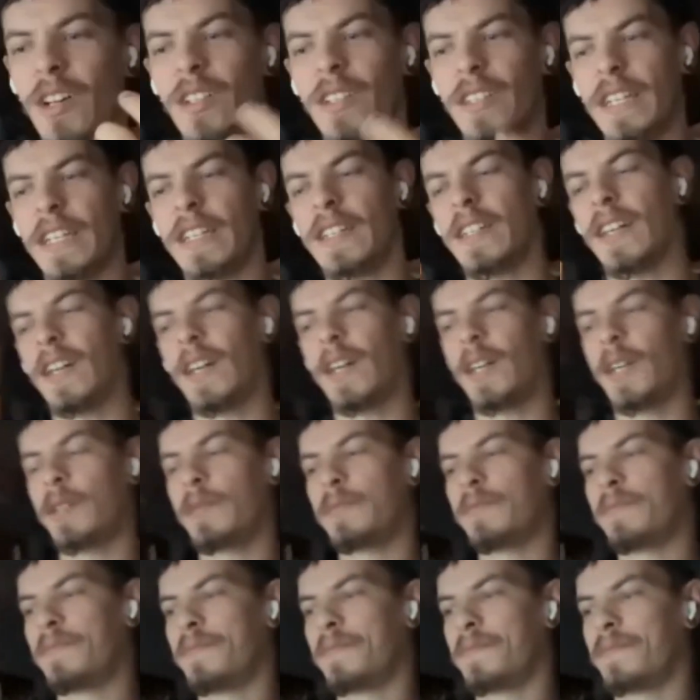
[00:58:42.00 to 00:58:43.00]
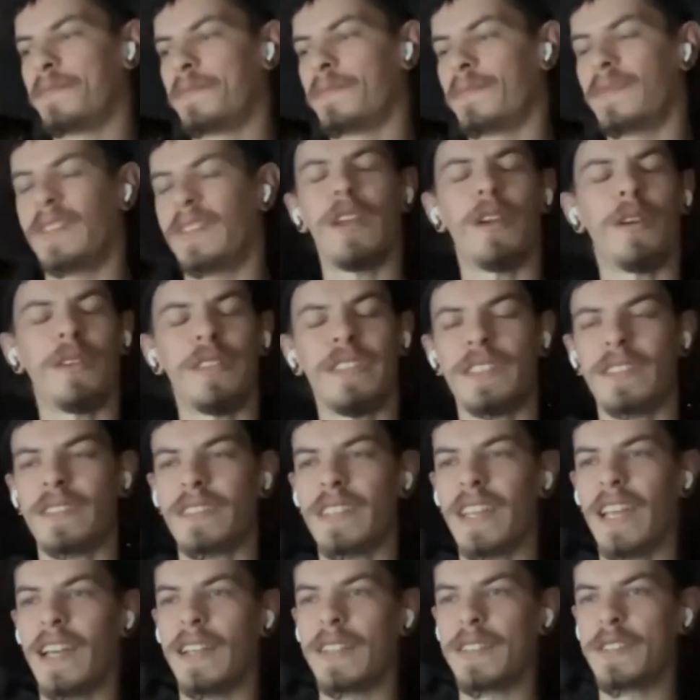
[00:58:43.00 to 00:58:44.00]
it's all like you know, and
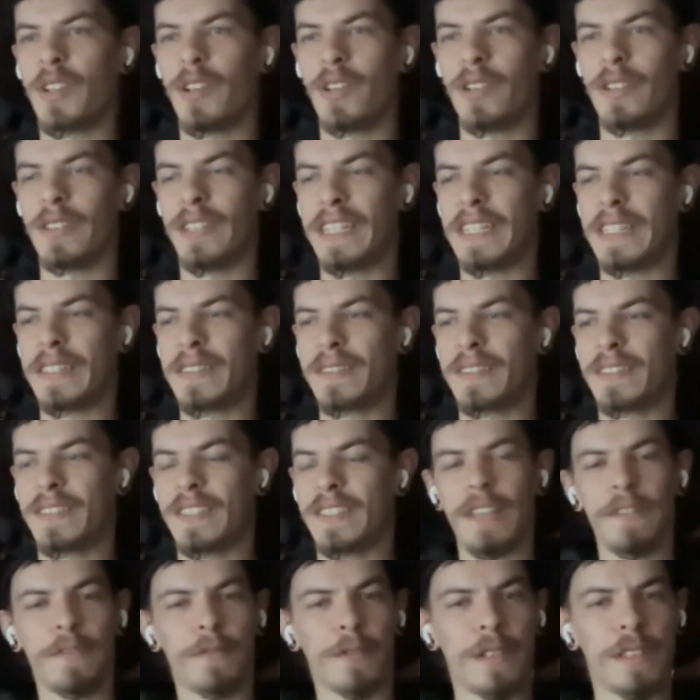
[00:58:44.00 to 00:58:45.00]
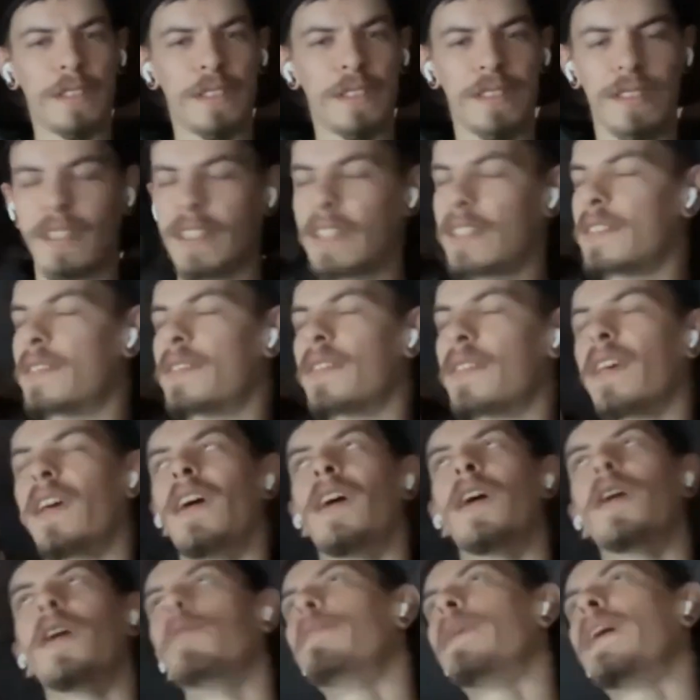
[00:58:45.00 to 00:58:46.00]
then yeah, it's all like different because
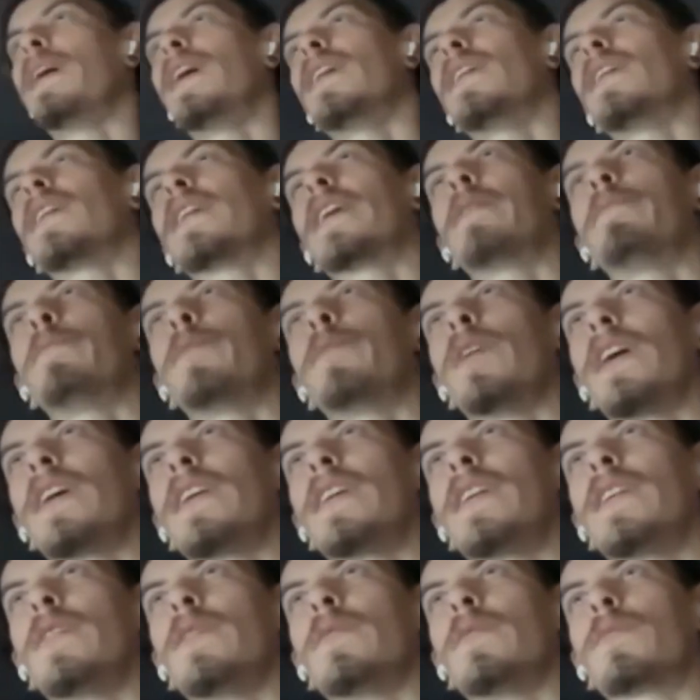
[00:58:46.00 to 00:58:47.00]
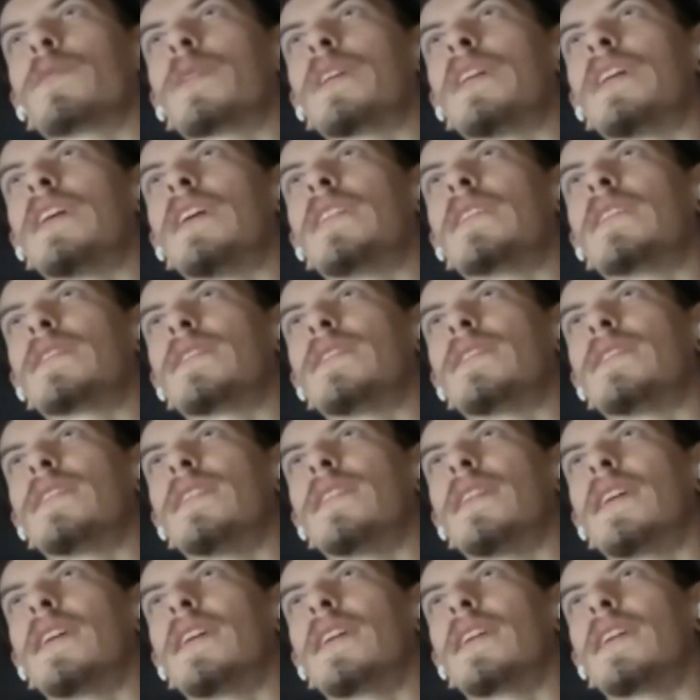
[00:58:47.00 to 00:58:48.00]
man, a couple I didn't realize
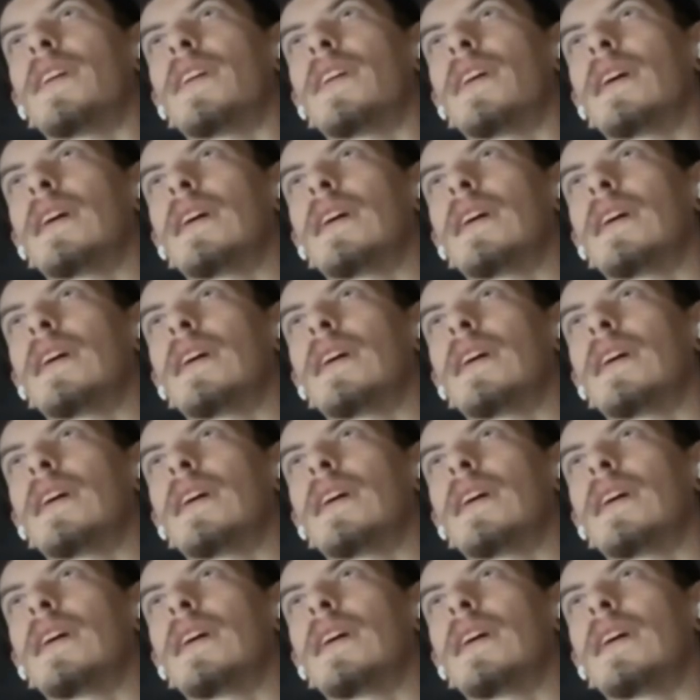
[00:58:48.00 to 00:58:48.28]
until like